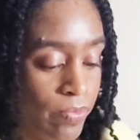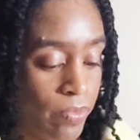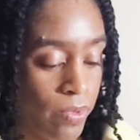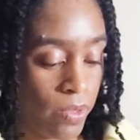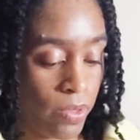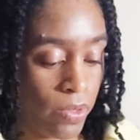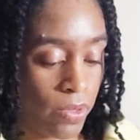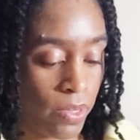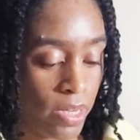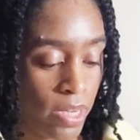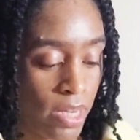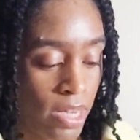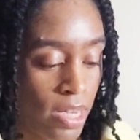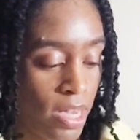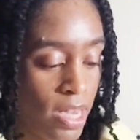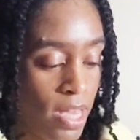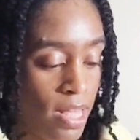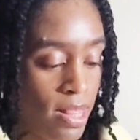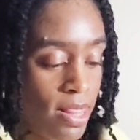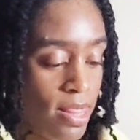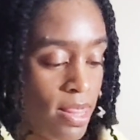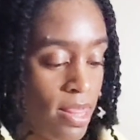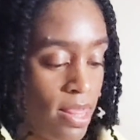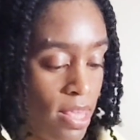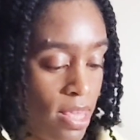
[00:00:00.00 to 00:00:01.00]
Okay,
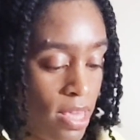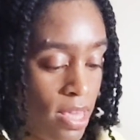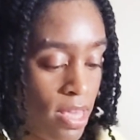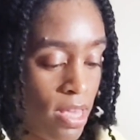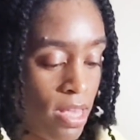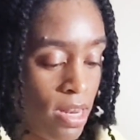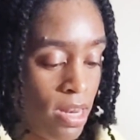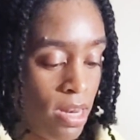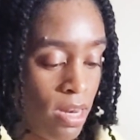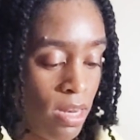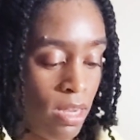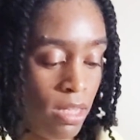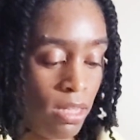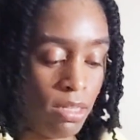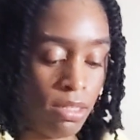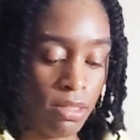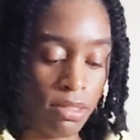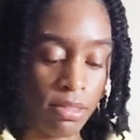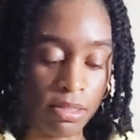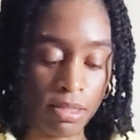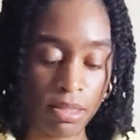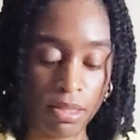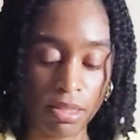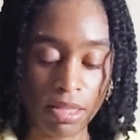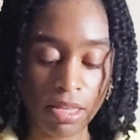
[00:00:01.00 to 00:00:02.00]
and then
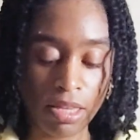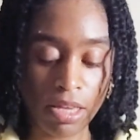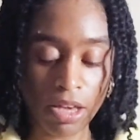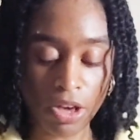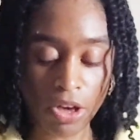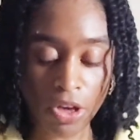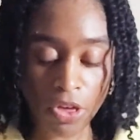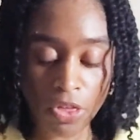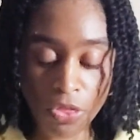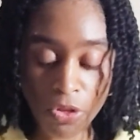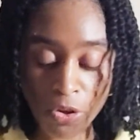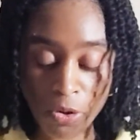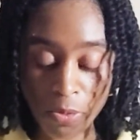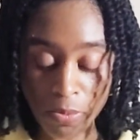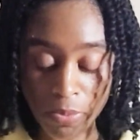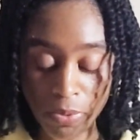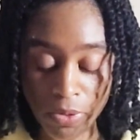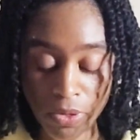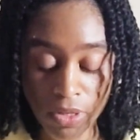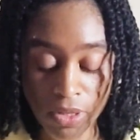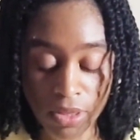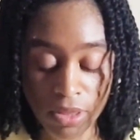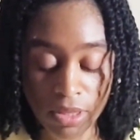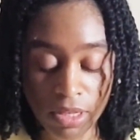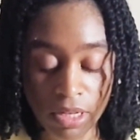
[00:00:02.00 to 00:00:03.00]
the other
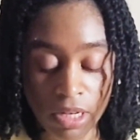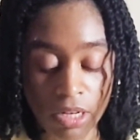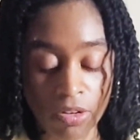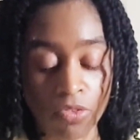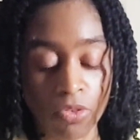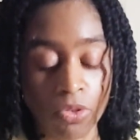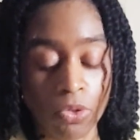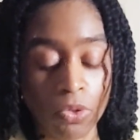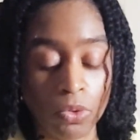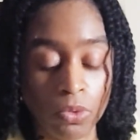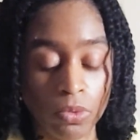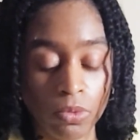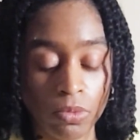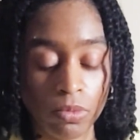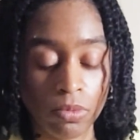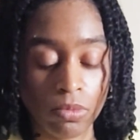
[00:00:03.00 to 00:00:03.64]
book that I wrote,